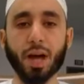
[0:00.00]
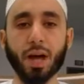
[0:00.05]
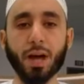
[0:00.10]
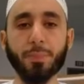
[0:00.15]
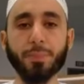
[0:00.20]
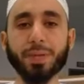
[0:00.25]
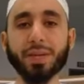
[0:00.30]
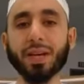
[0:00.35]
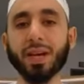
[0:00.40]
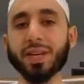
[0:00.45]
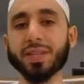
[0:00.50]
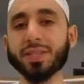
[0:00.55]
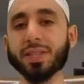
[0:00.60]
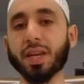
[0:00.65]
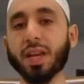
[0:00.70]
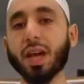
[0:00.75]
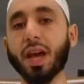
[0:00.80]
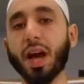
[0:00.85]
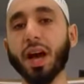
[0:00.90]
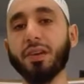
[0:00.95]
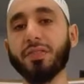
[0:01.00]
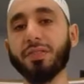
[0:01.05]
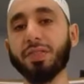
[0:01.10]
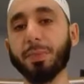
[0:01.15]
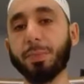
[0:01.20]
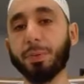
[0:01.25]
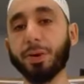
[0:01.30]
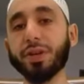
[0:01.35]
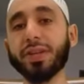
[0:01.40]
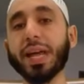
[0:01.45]
Because of the
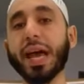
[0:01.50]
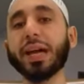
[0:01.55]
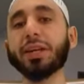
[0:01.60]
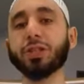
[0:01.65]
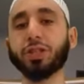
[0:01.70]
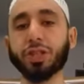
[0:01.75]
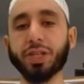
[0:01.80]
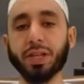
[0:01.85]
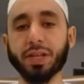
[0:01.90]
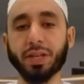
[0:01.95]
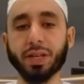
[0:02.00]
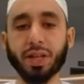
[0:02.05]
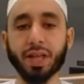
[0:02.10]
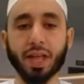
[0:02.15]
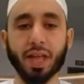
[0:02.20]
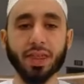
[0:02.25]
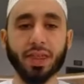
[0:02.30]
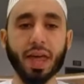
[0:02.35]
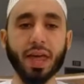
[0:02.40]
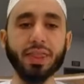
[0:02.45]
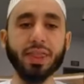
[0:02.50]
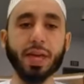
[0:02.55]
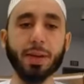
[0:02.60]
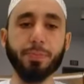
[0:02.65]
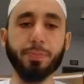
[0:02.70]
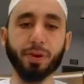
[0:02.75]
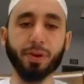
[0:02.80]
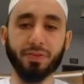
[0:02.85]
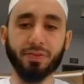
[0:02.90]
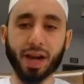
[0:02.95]
protection that they
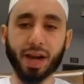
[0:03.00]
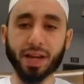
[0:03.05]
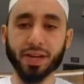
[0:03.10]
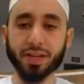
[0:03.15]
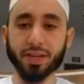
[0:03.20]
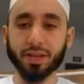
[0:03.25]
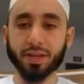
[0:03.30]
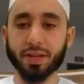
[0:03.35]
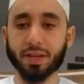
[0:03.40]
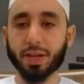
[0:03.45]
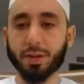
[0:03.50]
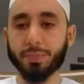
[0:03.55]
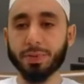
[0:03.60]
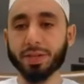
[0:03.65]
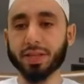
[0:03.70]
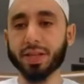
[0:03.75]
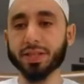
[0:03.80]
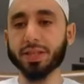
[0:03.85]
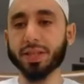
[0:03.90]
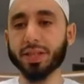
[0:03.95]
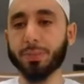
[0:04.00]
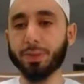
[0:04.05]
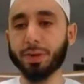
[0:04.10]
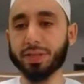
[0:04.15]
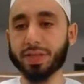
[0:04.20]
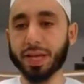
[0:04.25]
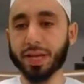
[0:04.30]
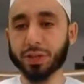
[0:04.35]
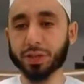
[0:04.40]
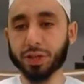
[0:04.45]
provide. Because of the
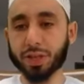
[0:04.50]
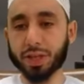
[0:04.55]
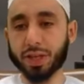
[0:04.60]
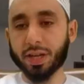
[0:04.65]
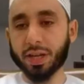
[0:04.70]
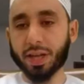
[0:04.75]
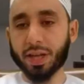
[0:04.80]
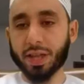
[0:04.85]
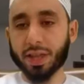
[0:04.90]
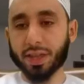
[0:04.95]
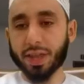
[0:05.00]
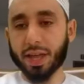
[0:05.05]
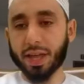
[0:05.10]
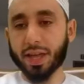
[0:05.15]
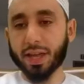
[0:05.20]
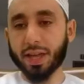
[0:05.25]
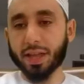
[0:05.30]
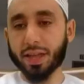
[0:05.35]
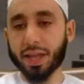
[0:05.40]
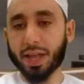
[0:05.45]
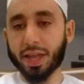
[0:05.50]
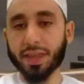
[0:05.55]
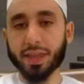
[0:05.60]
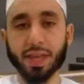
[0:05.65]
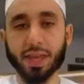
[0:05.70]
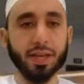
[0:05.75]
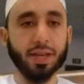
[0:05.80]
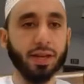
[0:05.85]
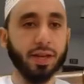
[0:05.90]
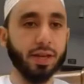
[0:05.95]
protection that
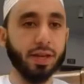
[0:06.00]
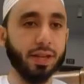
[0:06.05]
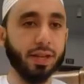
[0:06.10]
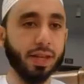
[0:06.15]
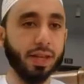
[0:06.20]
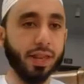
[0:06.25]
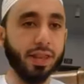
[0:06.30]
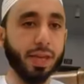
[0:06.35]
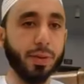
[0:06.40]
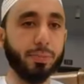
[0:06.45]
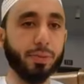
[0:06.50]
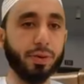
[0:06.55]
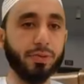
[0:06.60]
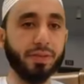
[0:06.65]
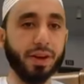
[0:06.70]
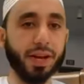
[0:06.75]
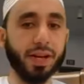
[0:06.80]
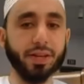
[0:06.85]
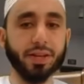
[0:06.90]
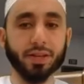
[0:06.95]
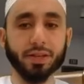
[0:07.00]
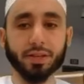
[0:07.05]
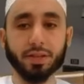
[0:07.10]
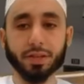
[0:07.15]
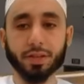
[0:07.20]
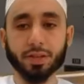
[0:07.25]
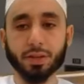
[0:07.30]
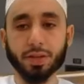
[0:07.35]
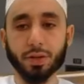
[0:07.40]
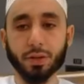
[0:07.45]
they provide.
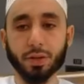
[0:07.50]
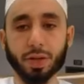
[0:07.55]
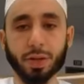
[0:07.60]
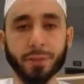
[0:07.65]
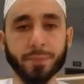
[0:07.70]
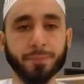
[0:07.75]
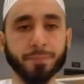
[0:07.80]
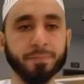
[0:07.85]
Okay?